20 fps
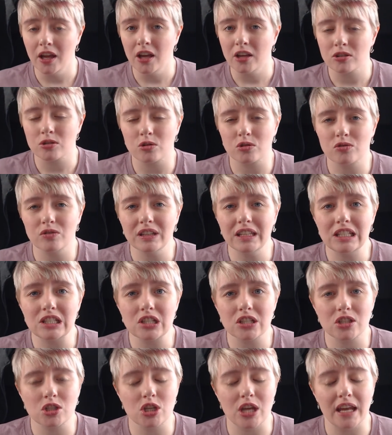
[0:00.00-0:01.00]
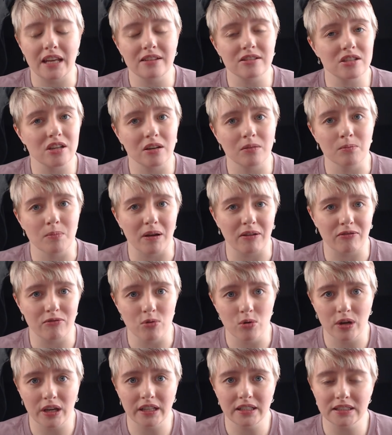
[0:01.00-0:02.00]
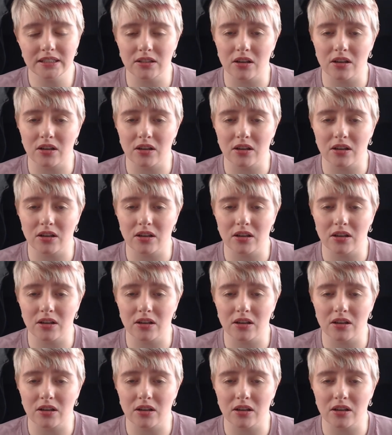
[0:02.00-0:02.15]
So it's really just changing my focus